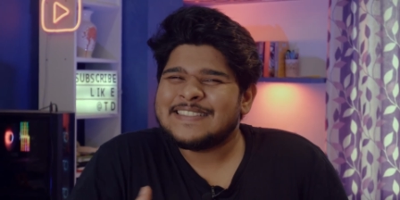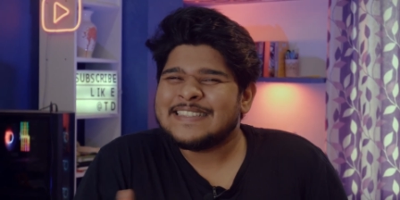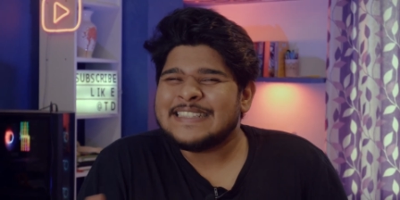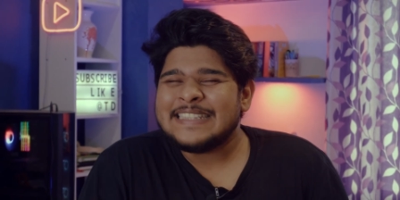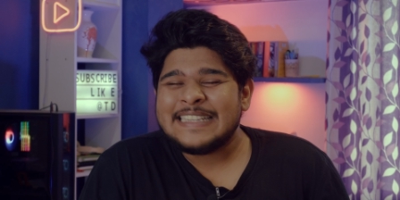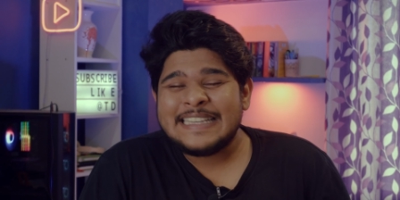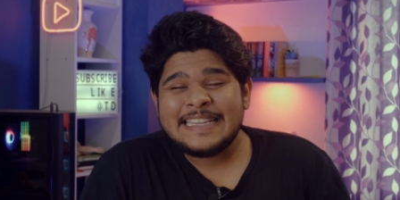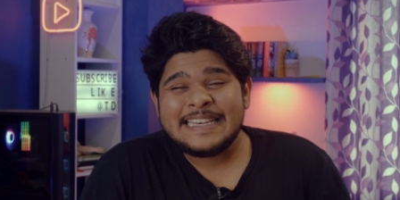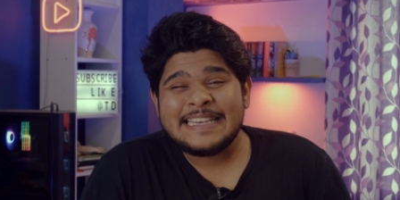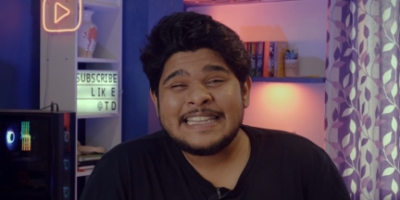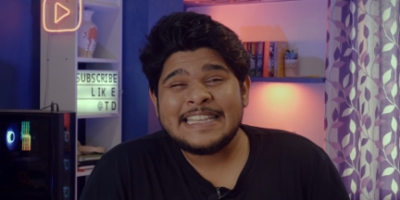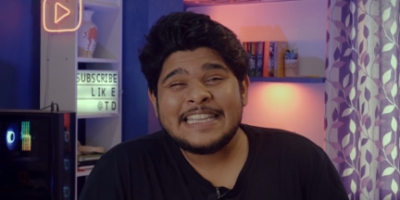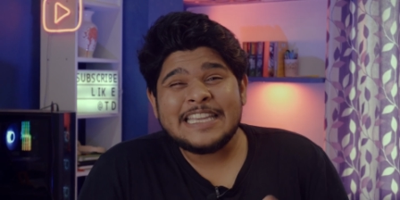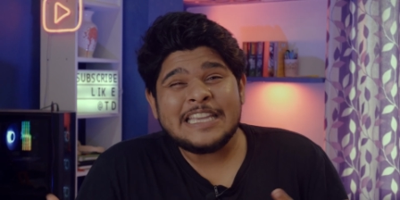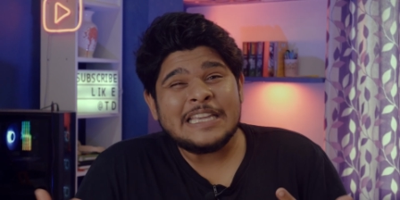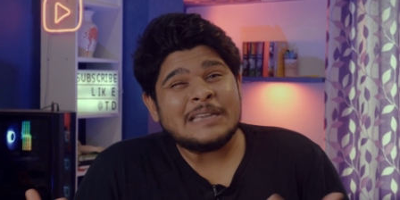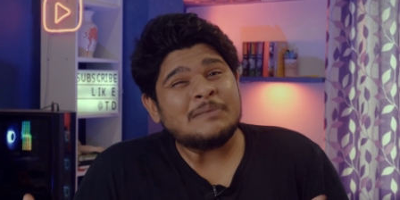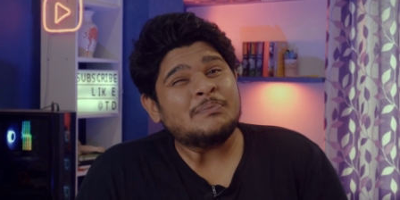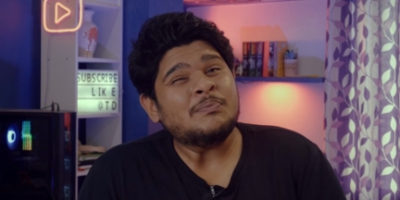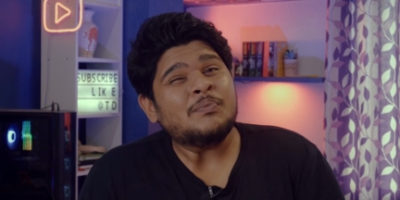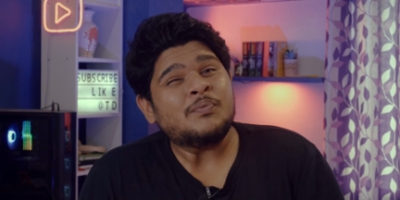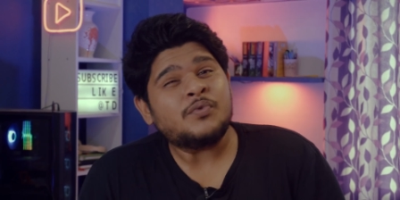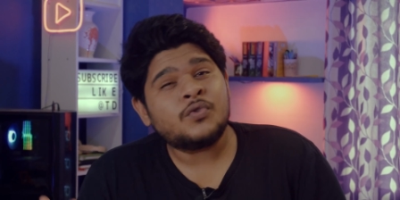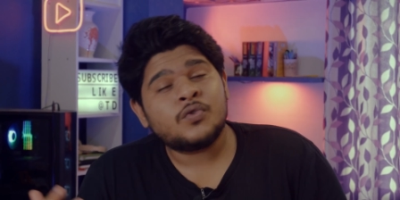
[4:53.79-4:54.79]
really
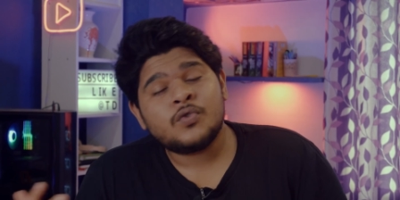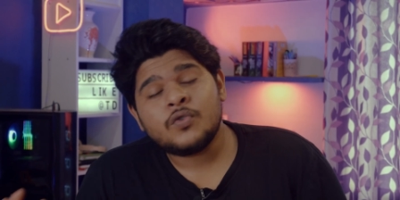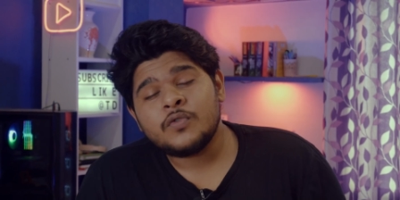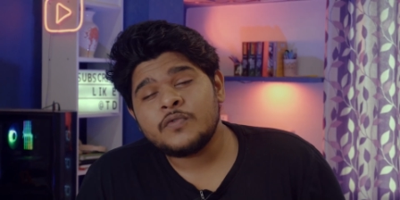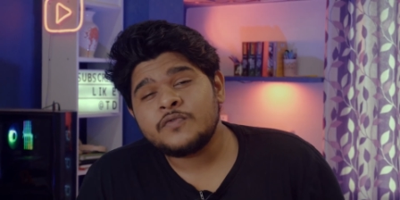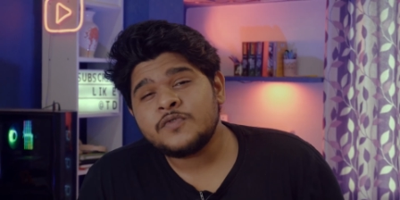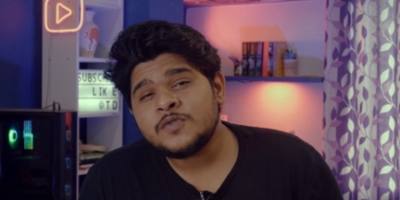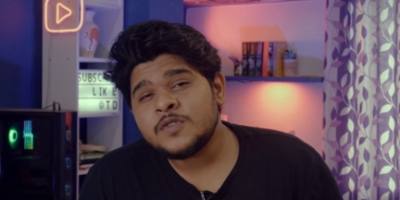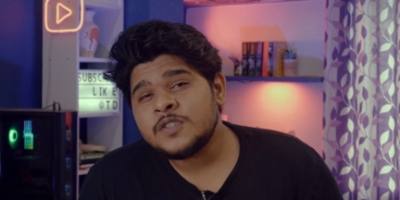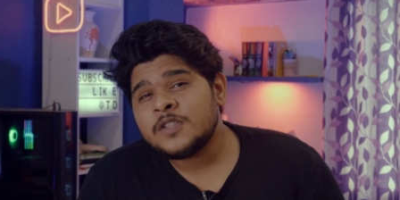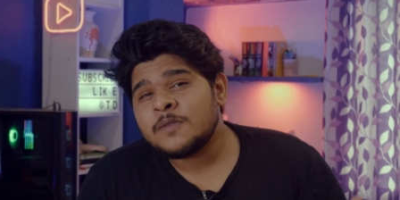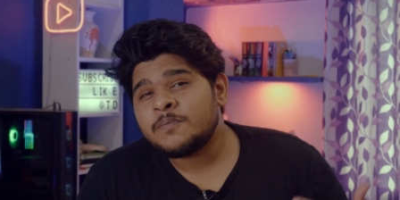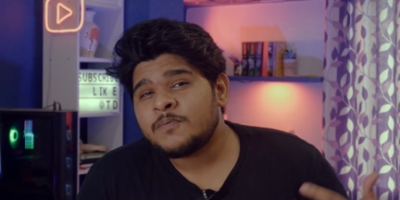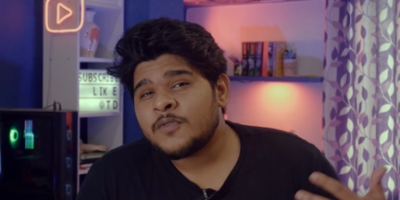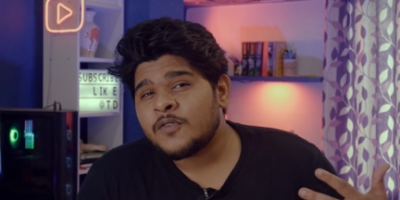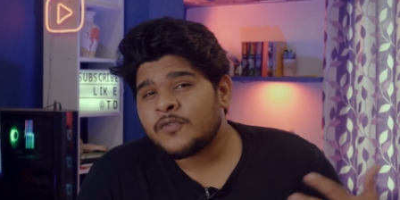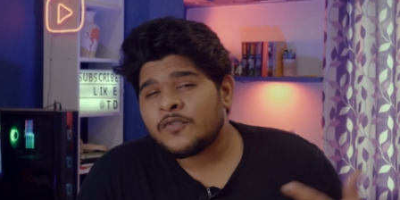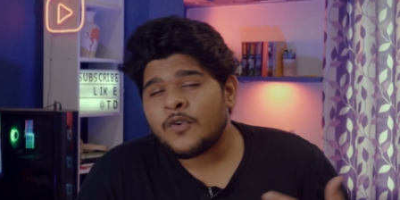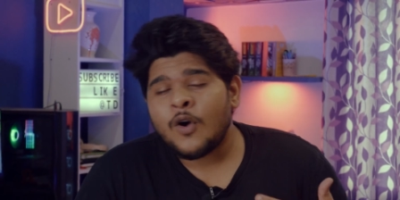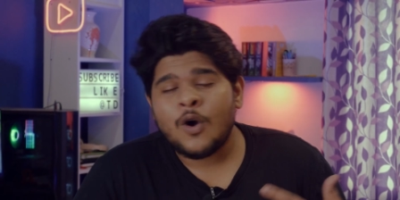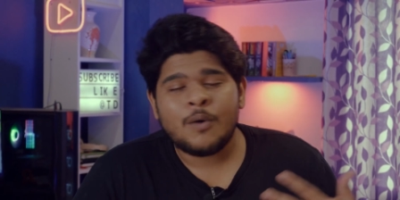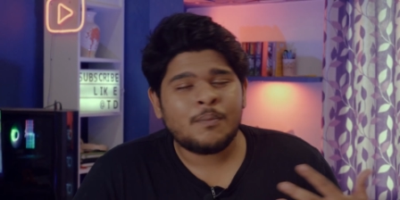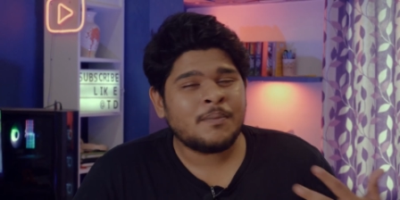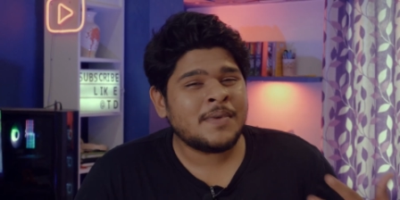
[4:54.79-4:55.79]
improves the
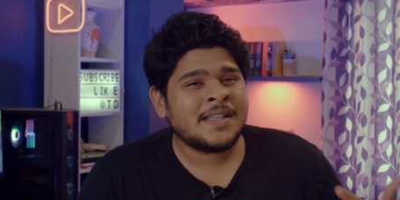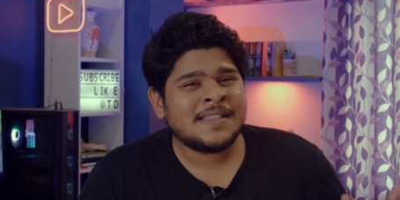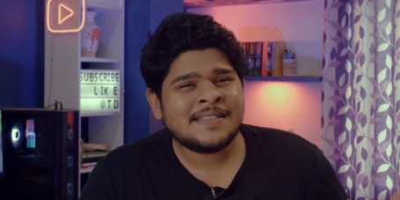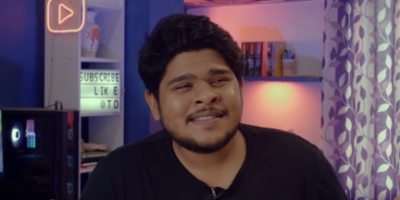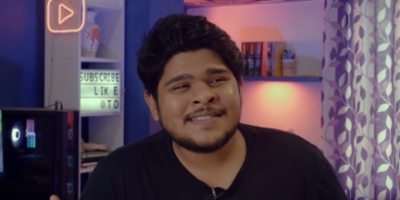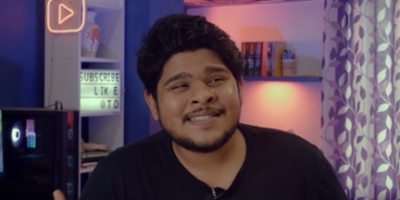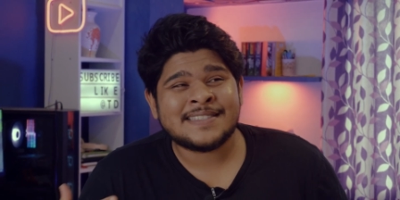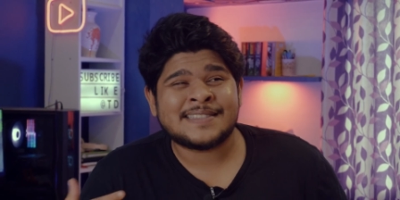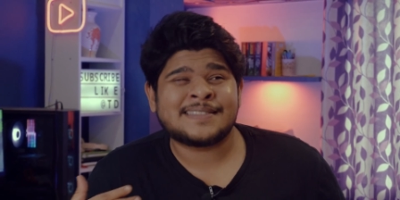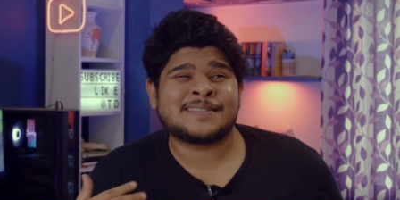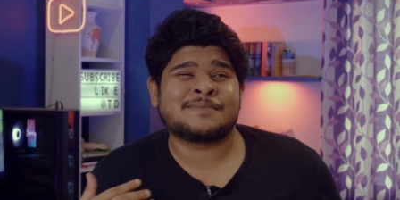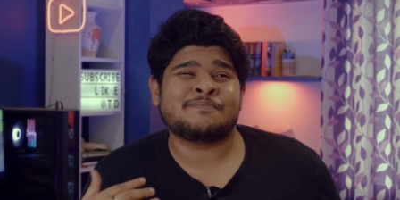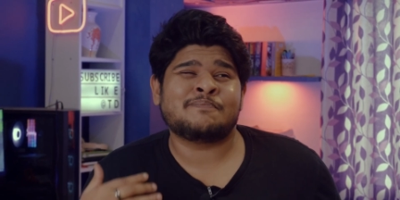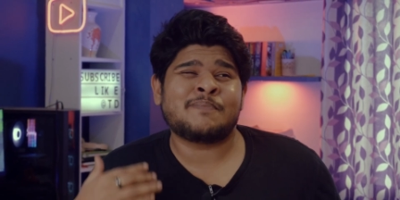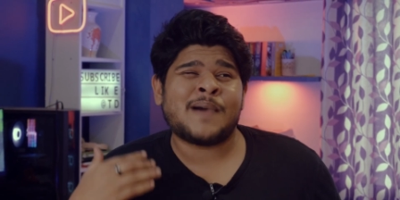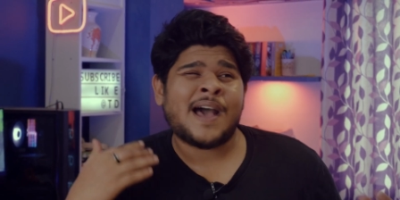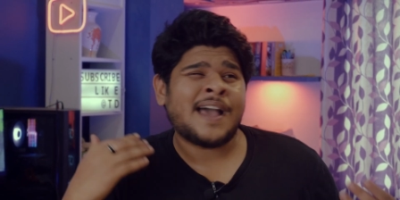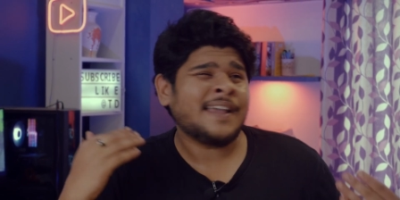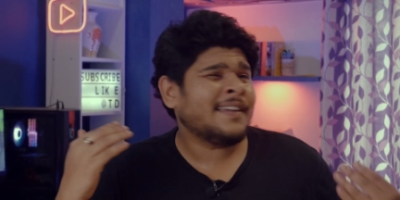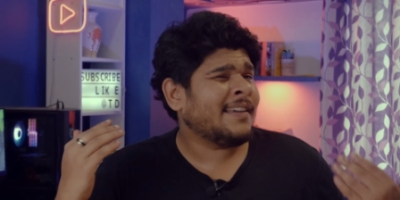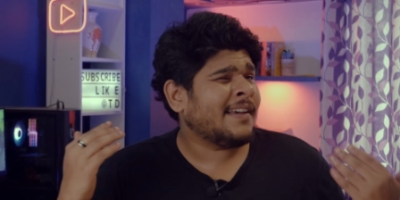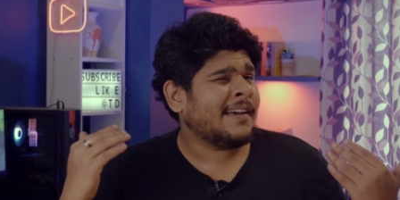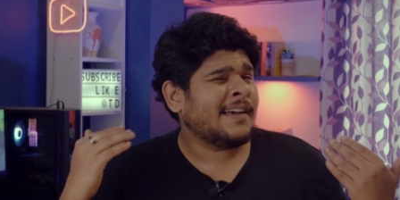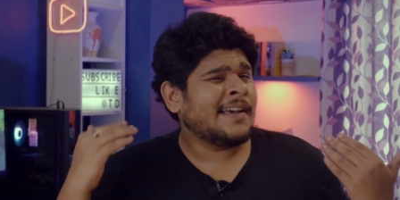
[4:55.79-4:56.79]
performance
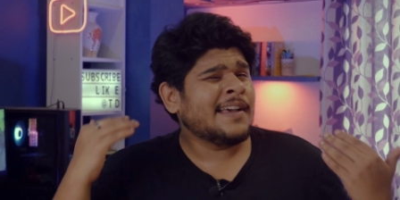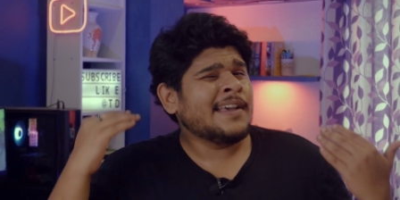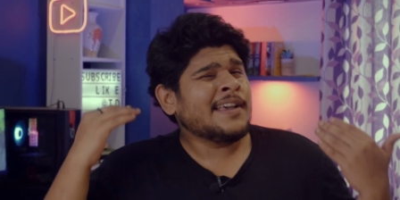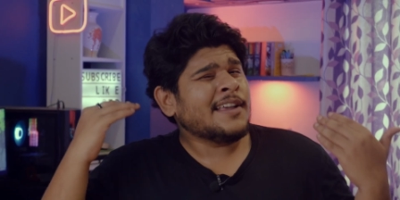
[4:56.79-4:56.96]
by a